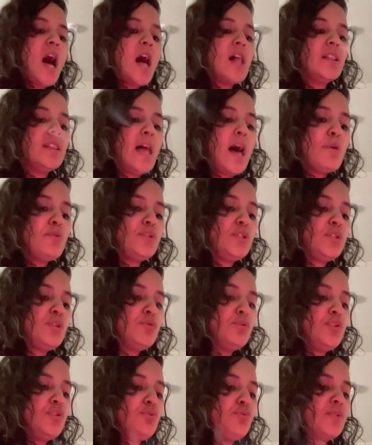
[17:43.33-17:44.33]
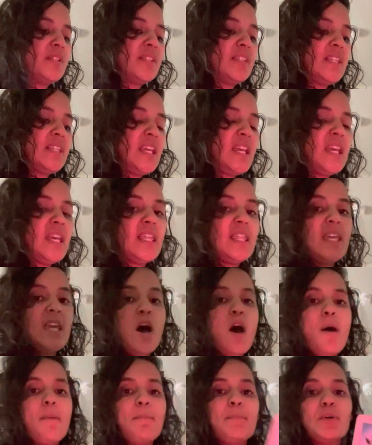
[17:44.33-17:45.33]
allows you to see
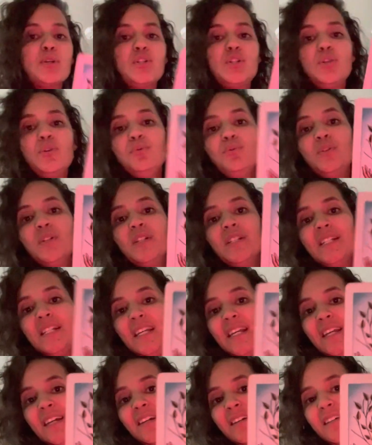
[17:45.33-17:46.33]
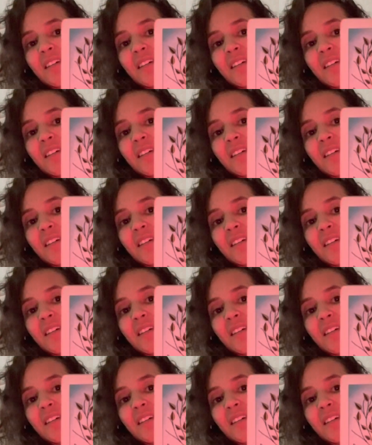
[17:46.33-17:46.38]
the opportunity.